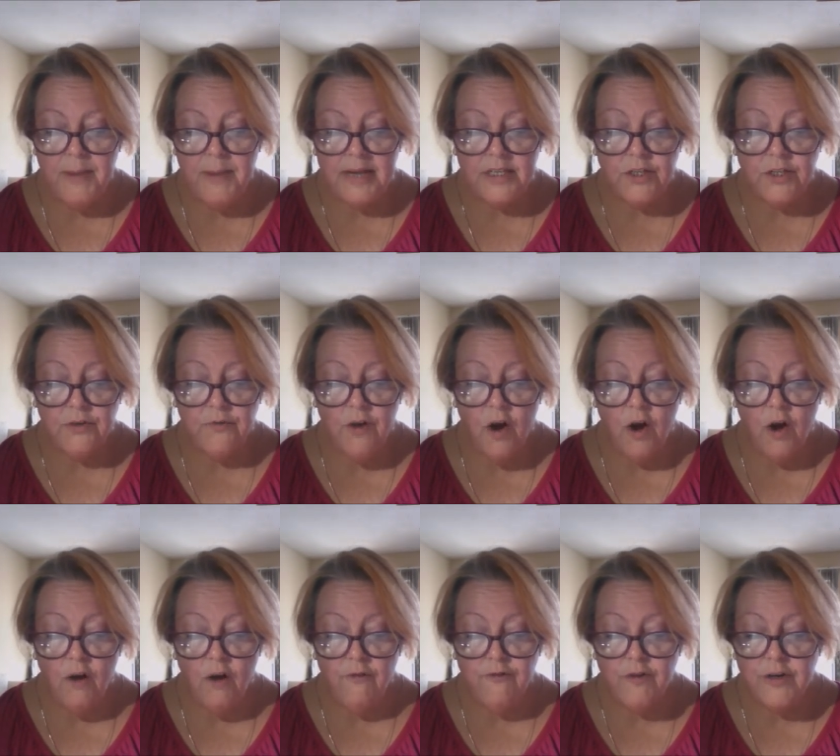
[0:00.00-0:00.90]
Best of
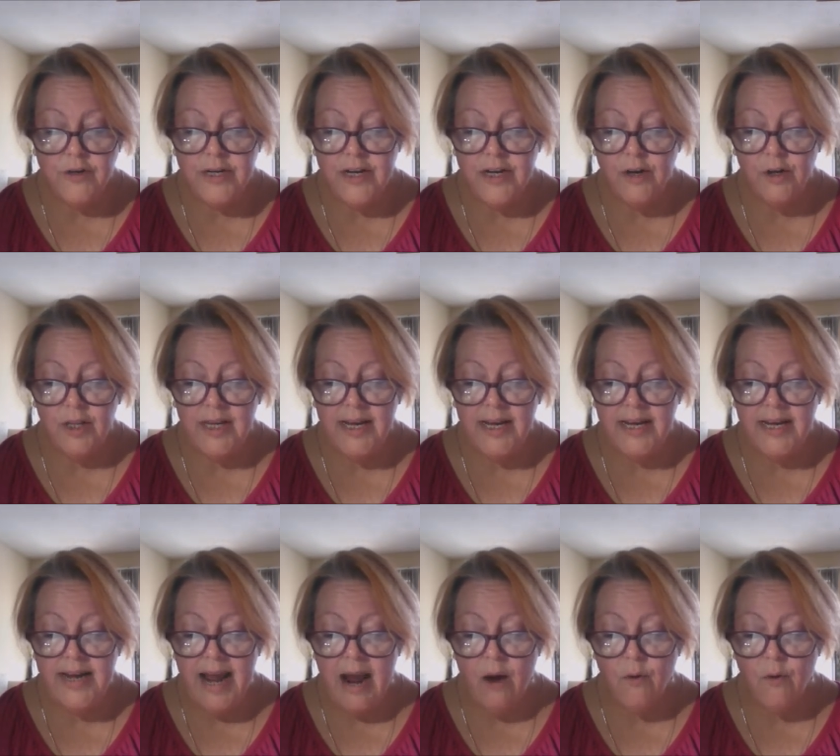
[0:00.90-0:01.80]
all, for nearly
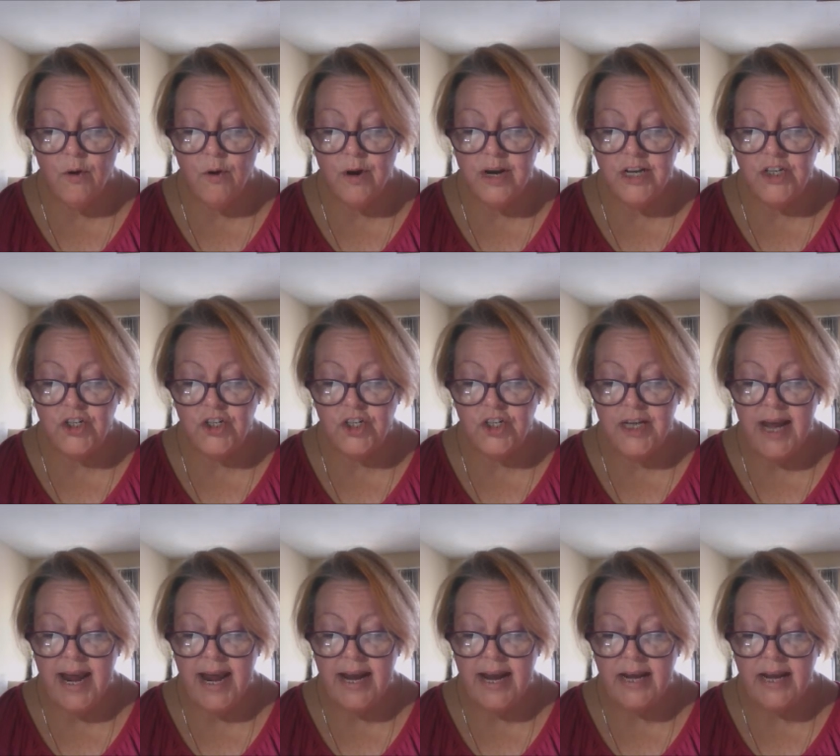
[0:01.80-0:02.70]
an hour each
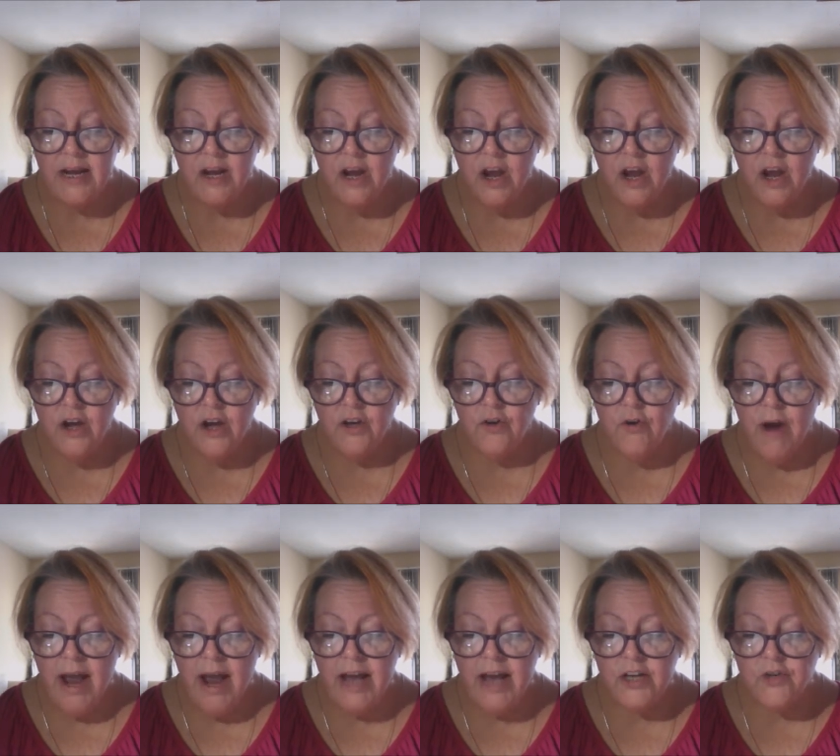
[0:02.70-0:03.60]
day,
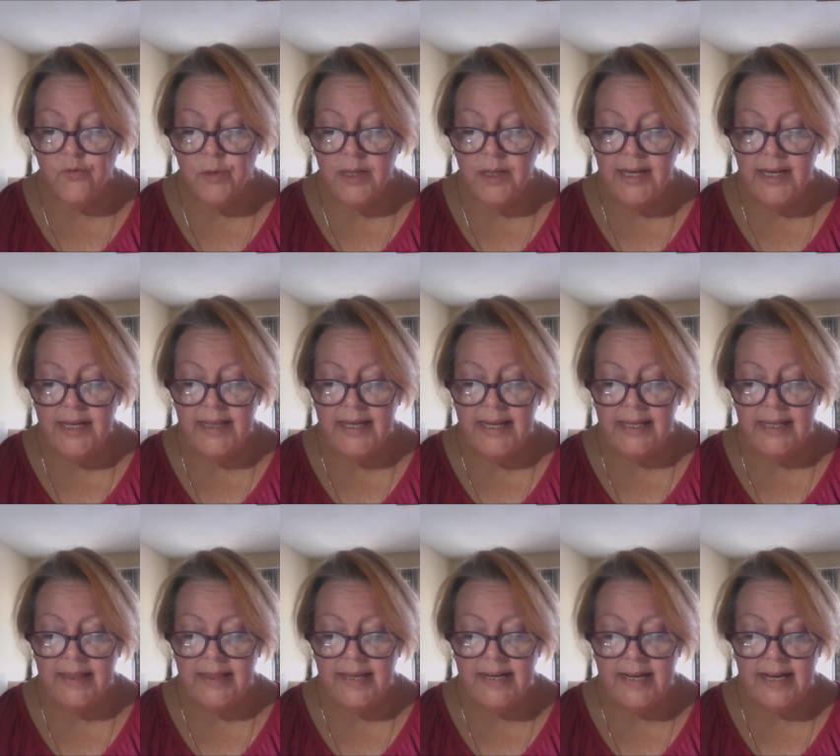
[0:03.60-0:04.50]
gradually
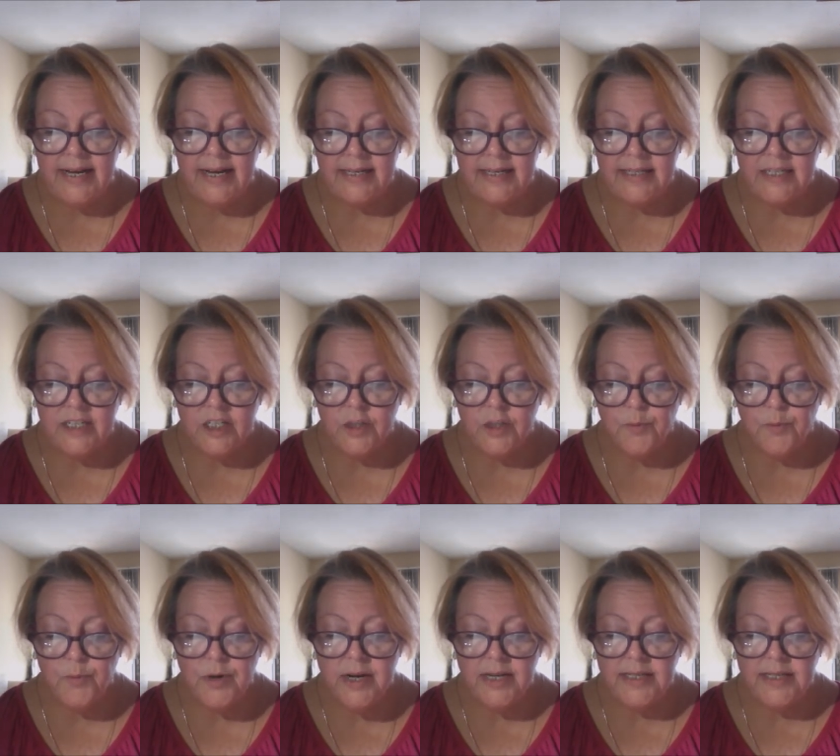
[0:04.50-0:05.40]
lengthening as the
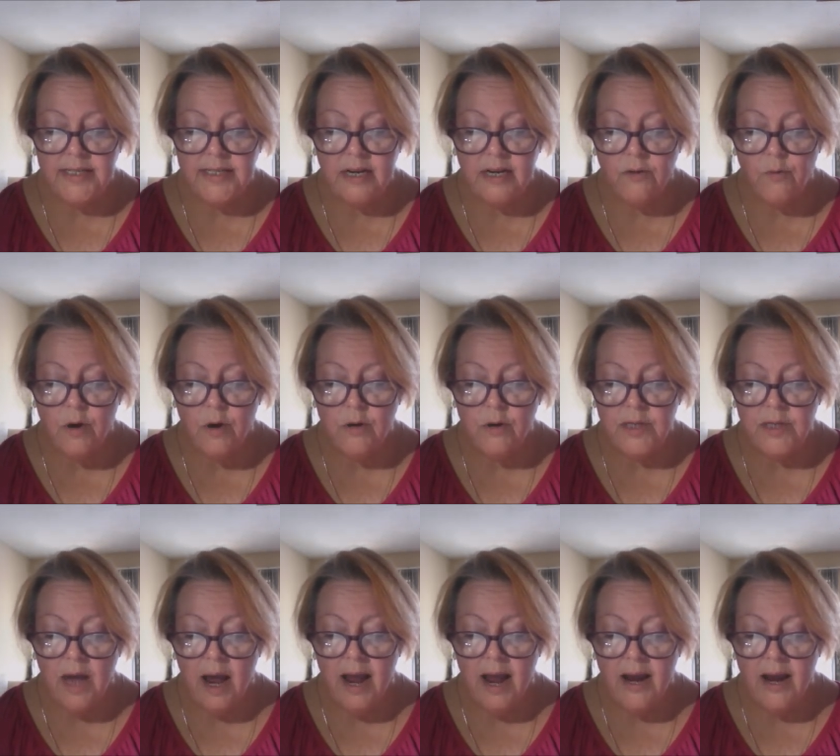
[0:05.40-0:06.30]
spring sun
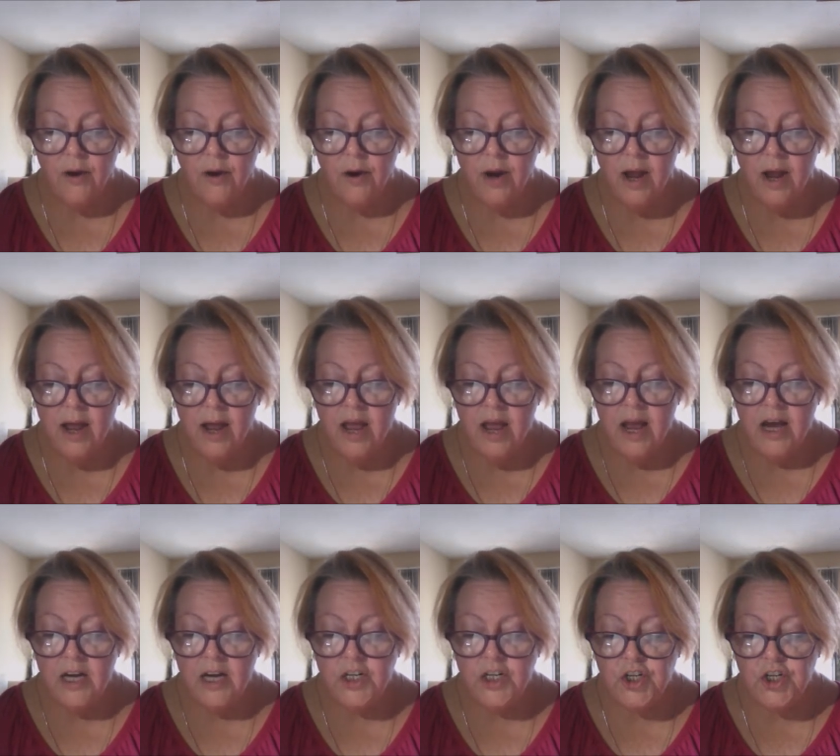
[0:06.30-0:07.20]
rose higher,
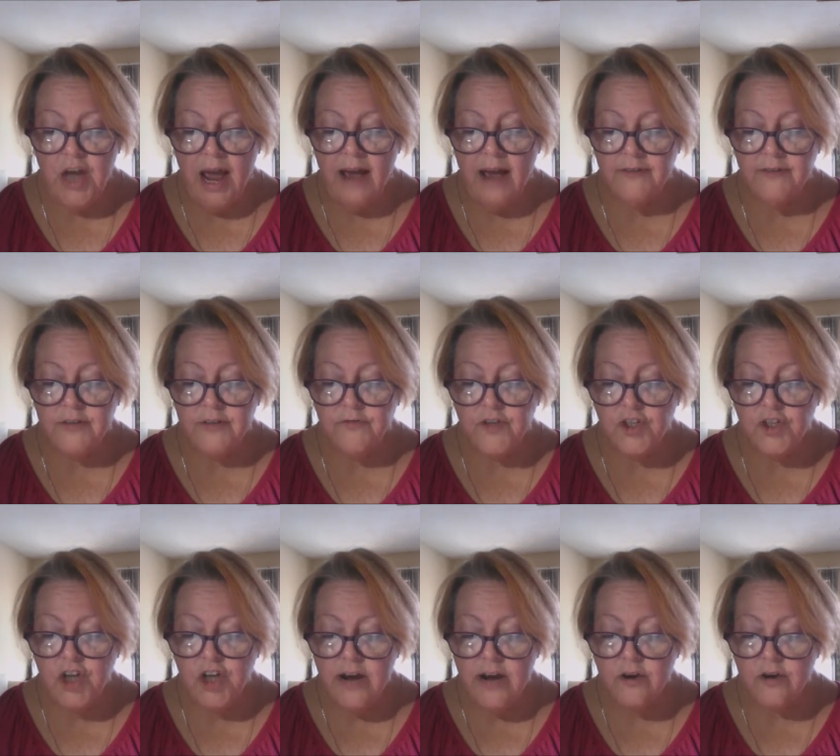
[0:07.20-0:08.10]
a shaft of
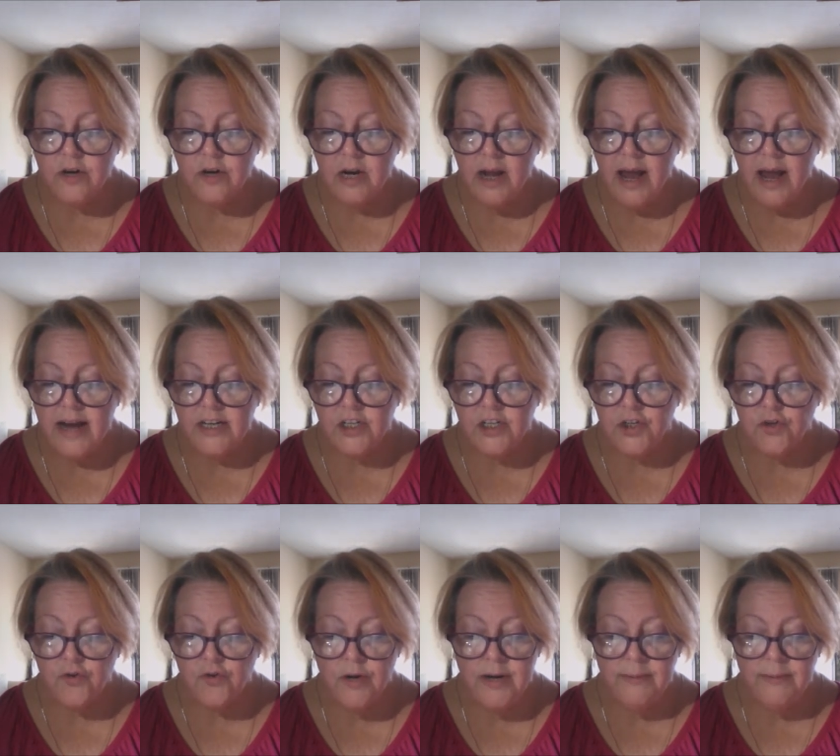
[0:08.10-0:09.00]
checkered light
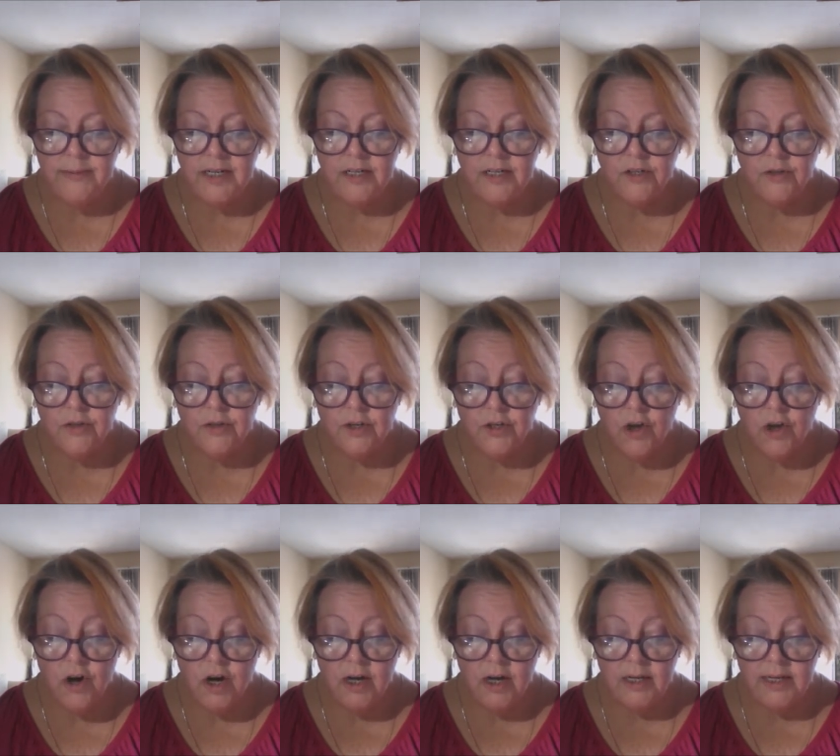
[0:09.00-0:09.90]
streamed into the
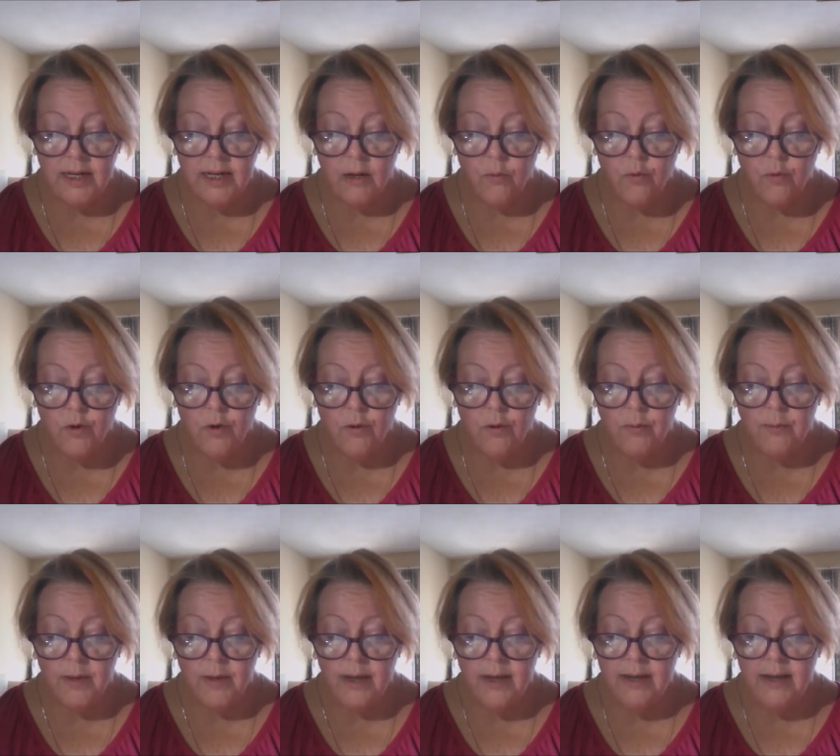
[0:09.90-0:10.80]
dark little
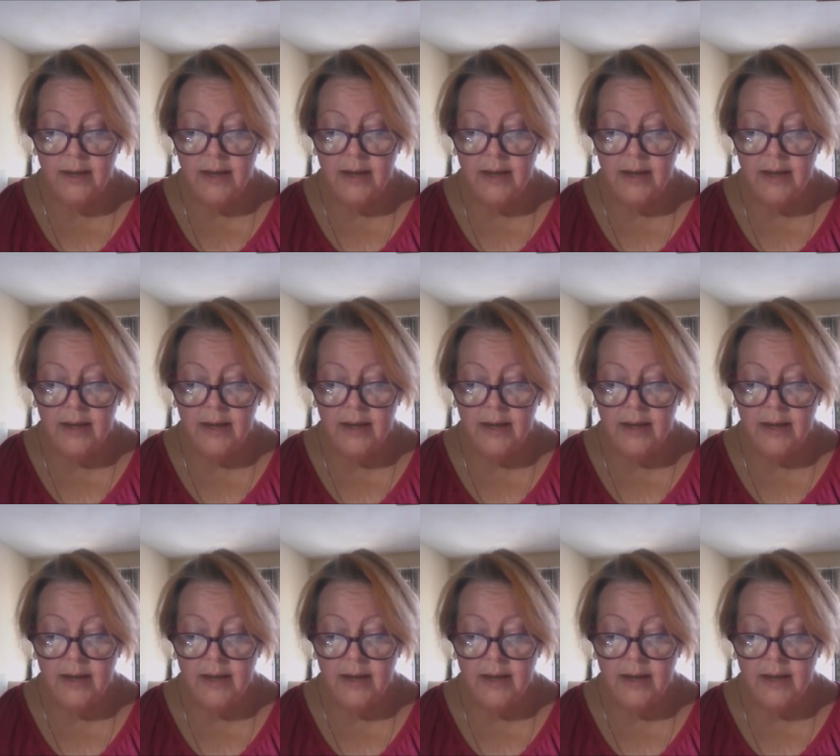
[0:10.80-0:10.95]
room